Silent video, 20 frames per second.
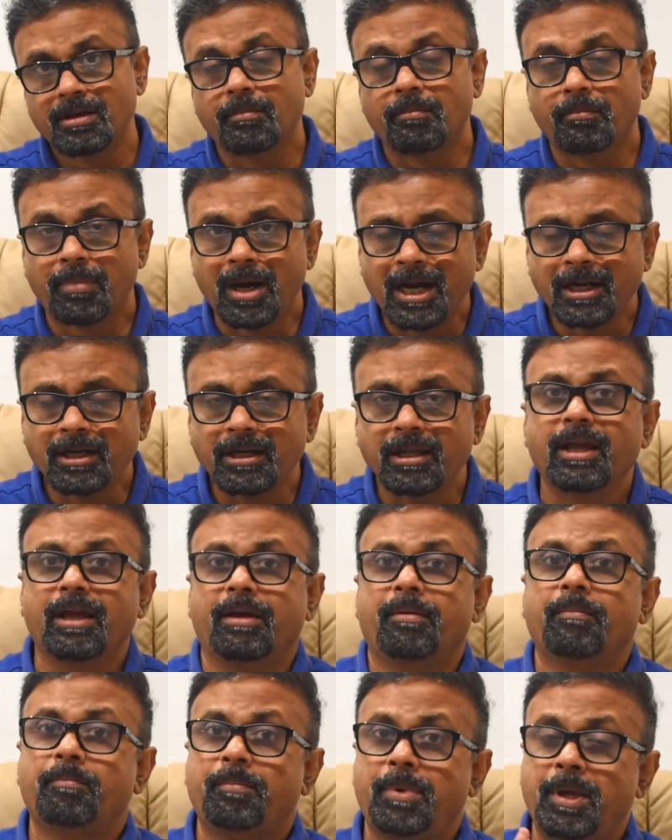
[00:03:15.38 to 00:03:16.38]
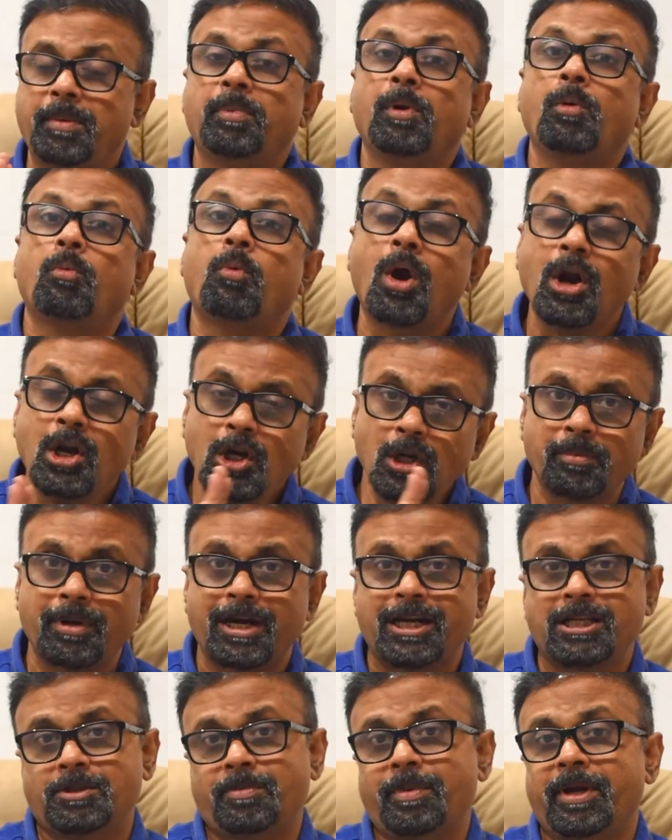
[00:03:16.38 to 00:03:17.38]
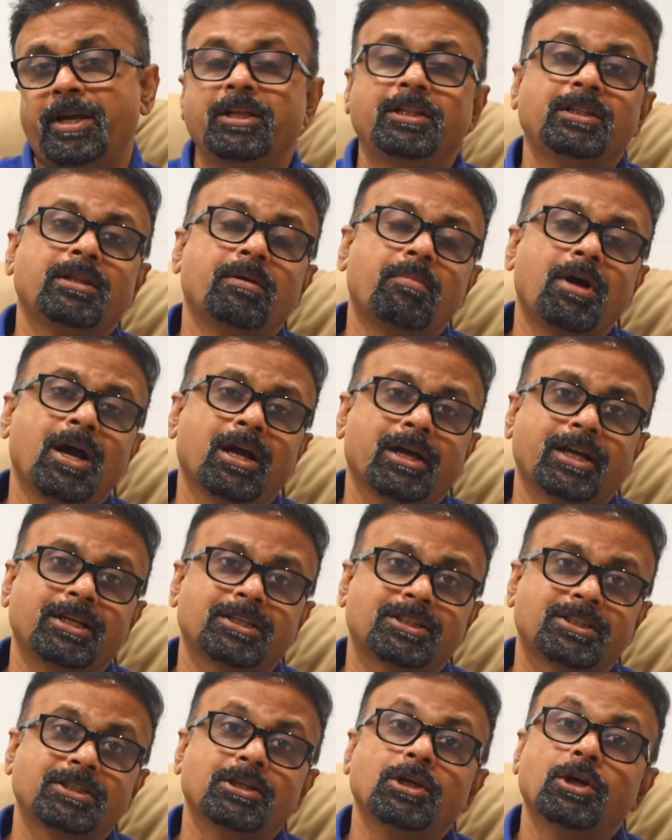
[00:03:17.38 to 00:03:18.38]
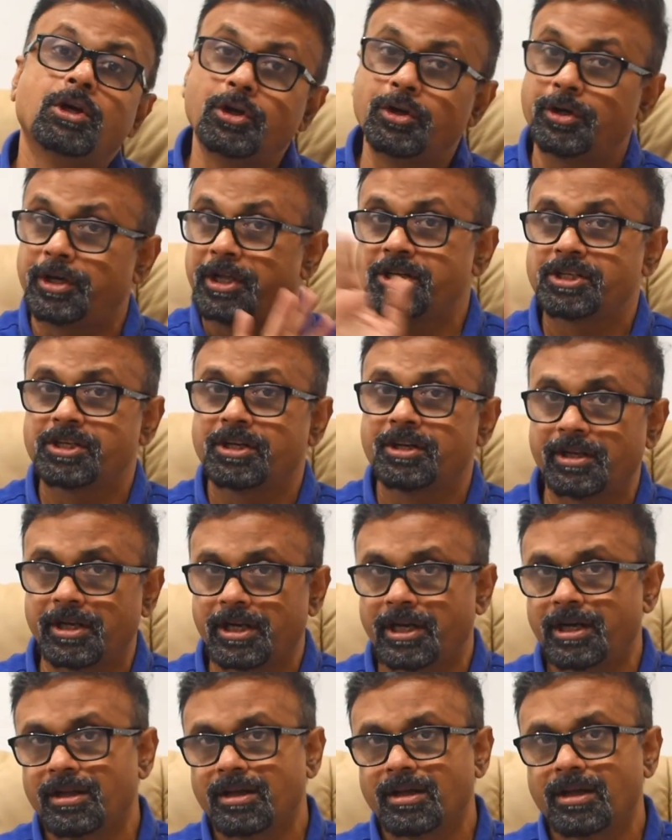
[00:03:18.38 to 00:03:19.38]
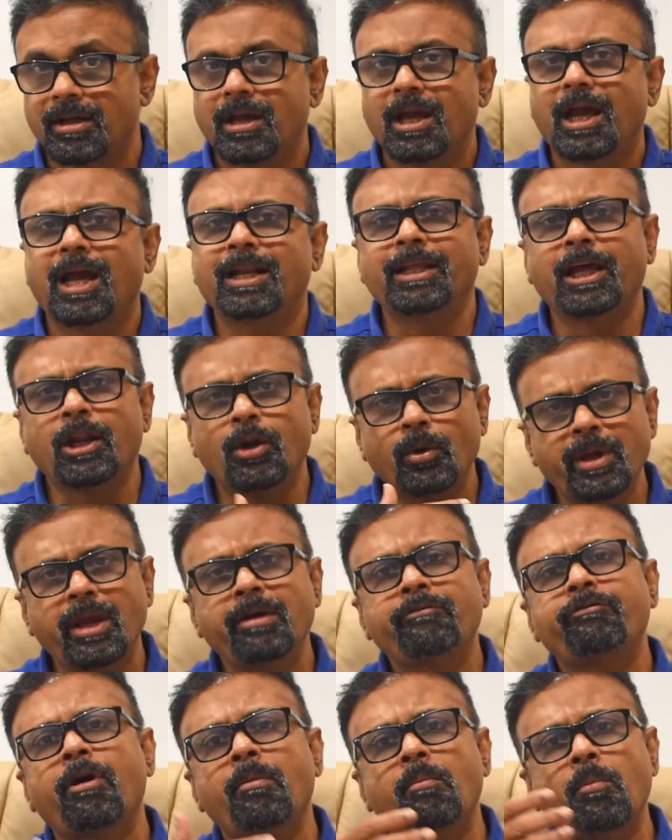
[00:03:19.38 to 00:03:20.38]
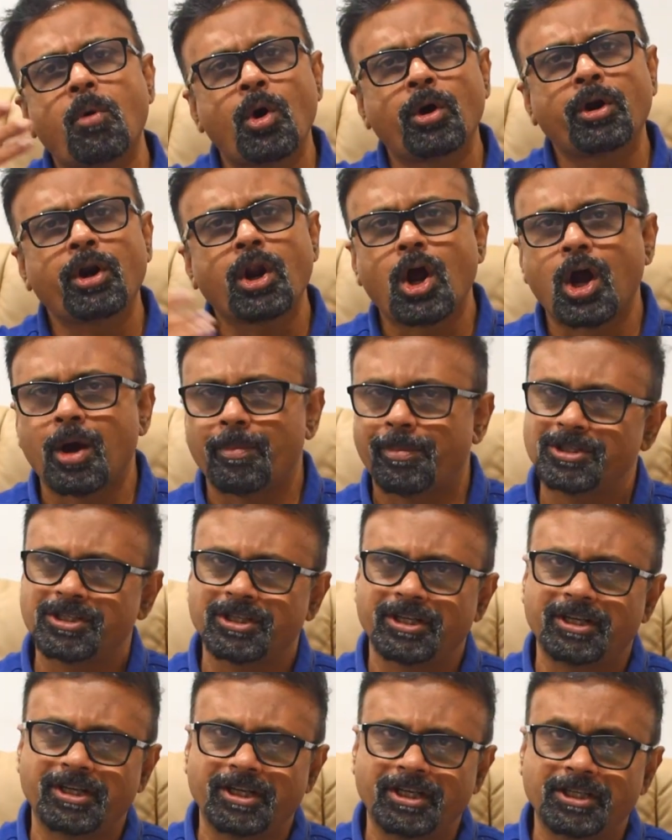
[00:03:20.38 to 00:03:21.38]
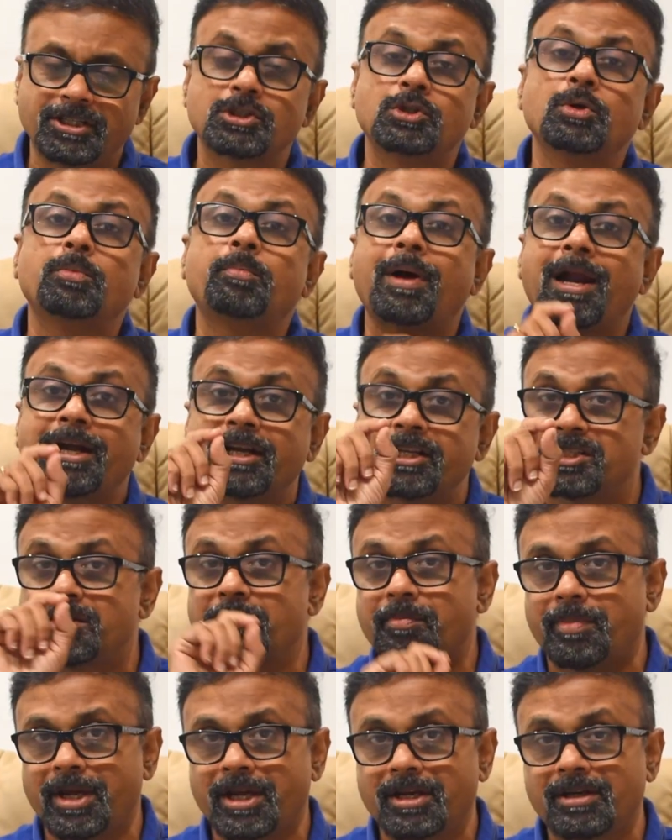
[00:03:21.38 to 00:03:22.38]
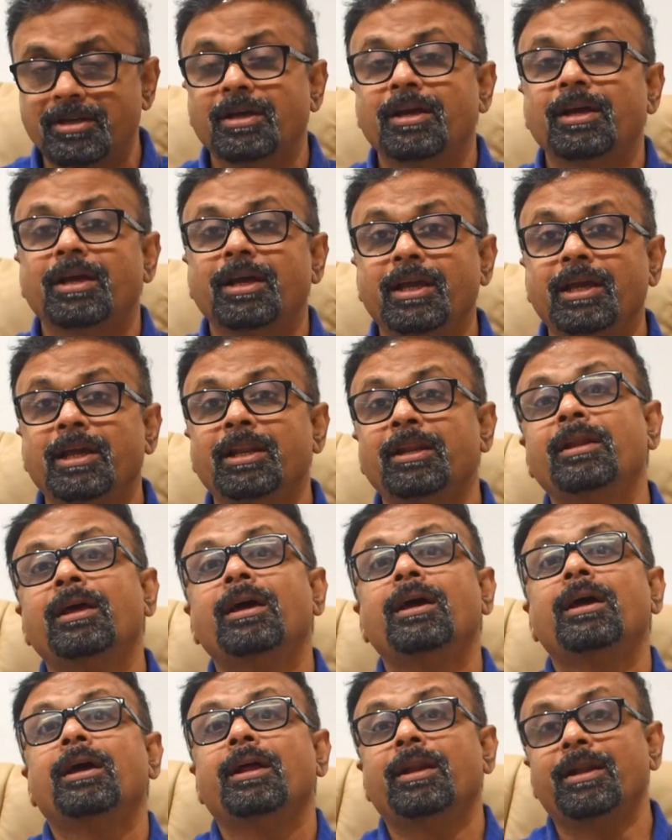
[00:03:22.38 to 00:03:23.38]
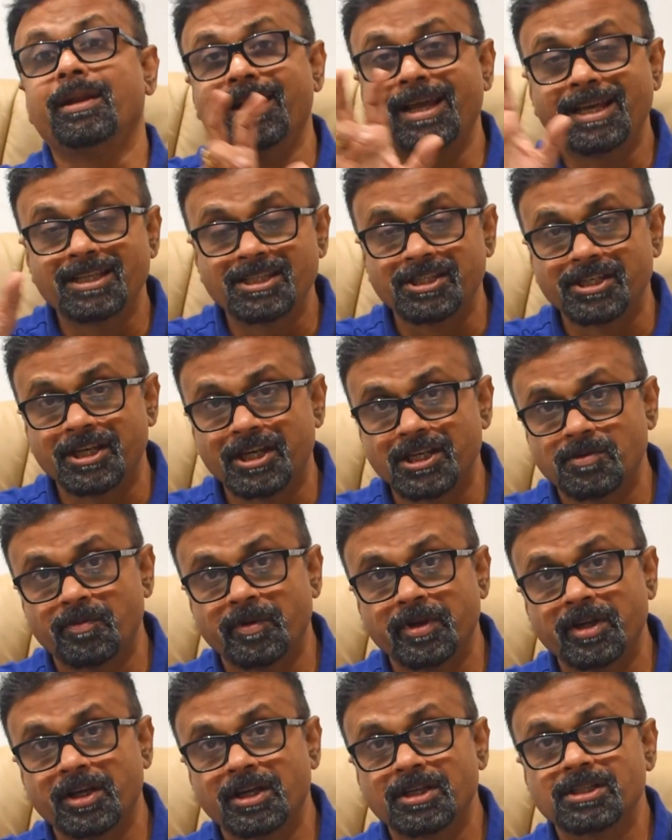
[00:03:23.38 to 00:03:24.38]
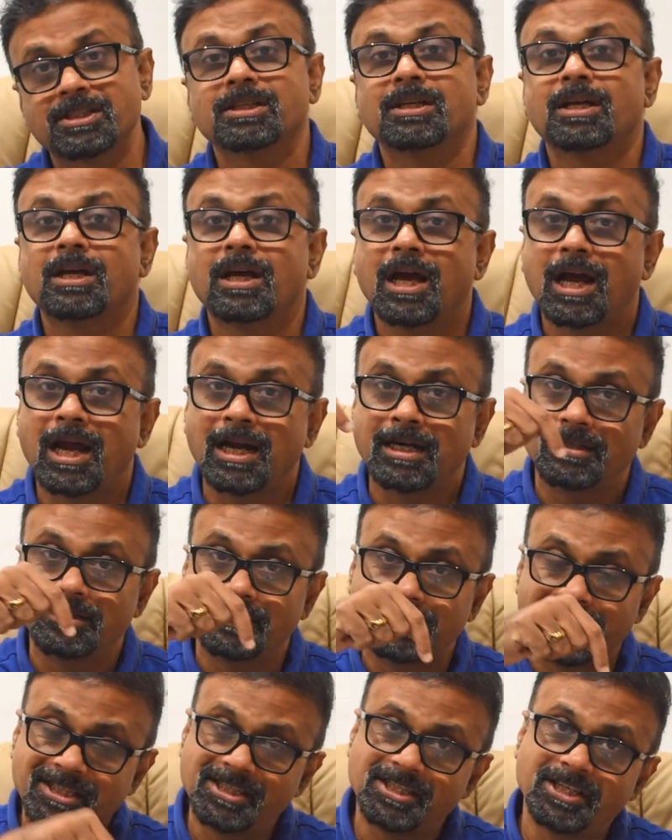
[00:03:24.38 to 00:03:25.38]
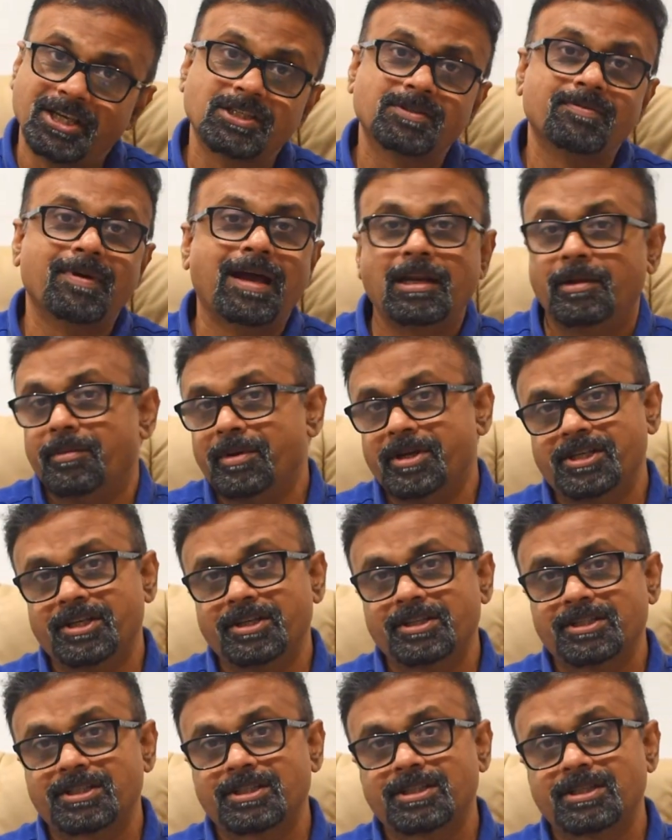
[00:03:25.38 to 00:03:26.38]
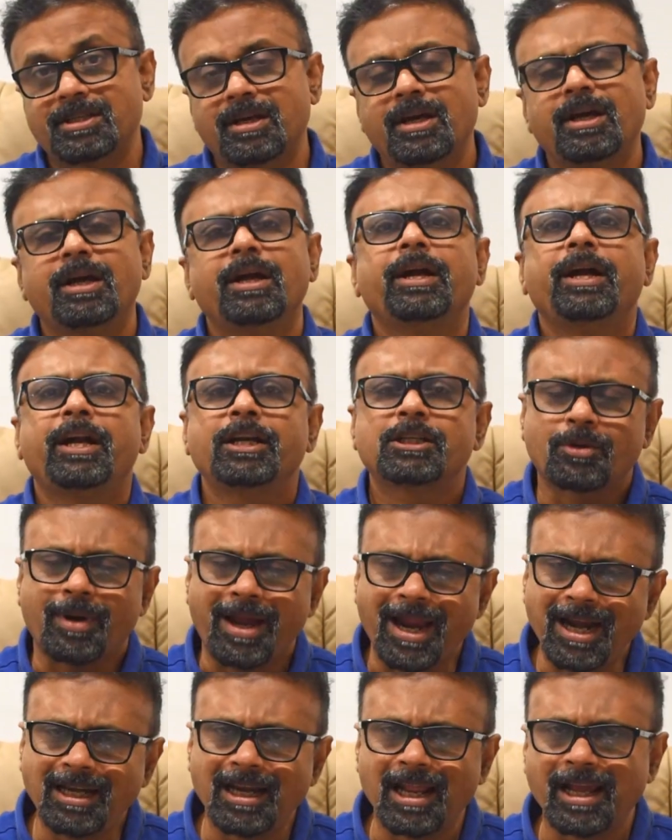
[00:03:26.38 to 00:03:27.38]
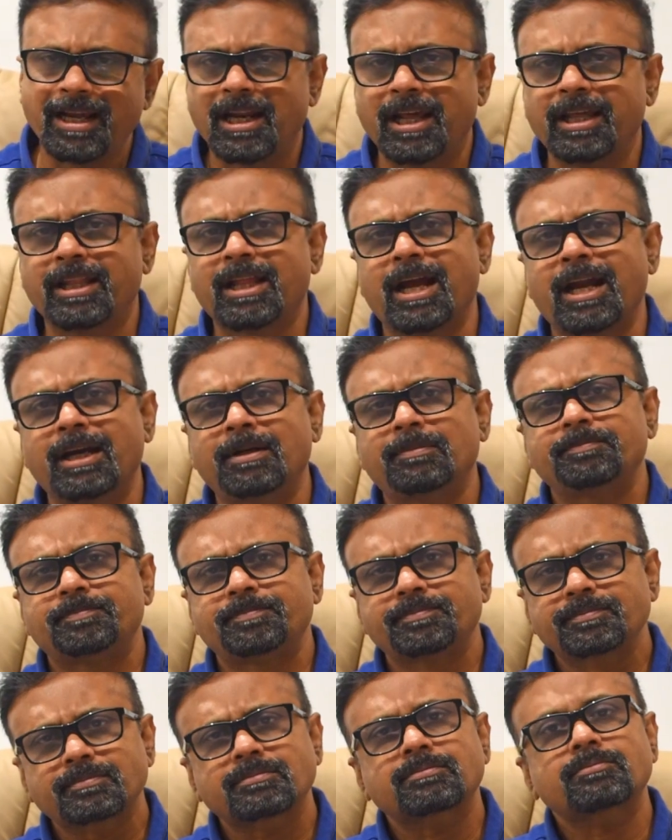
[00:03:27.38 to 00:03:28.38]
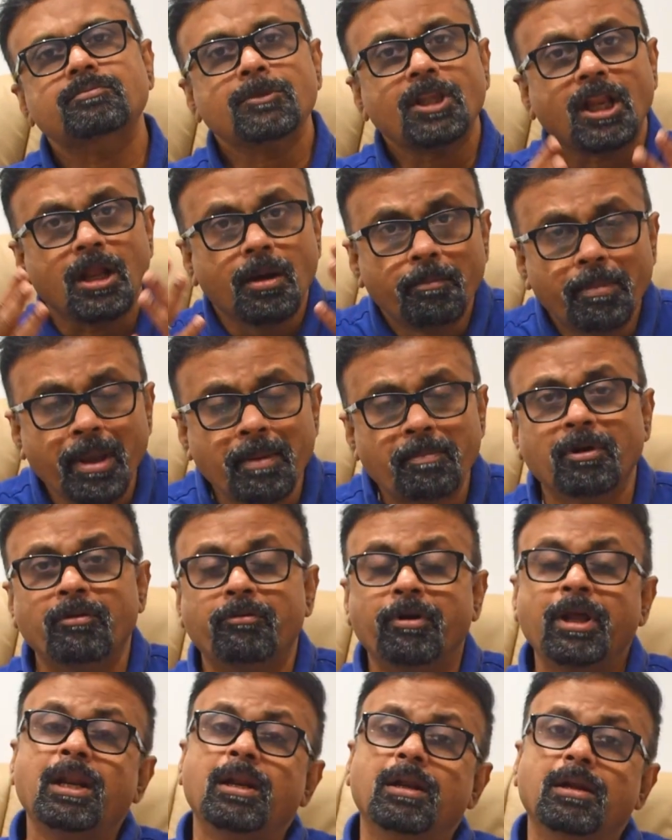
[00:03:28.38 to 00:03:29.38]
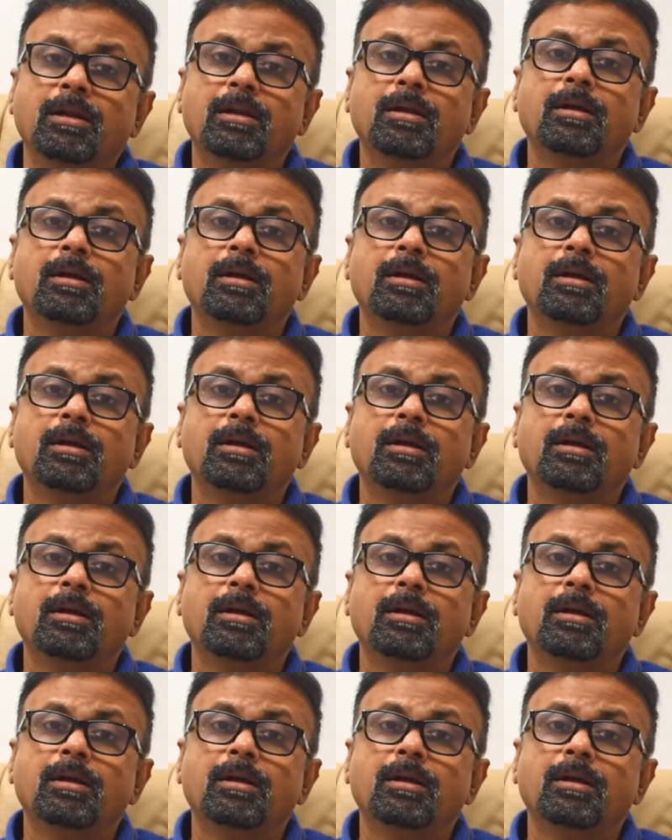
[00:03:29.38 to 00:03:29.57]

but people want to participate in the market's rotation trade, and they're looking for more opportunities to participate in next year's winners at this year's valuations. It's quite likely that people will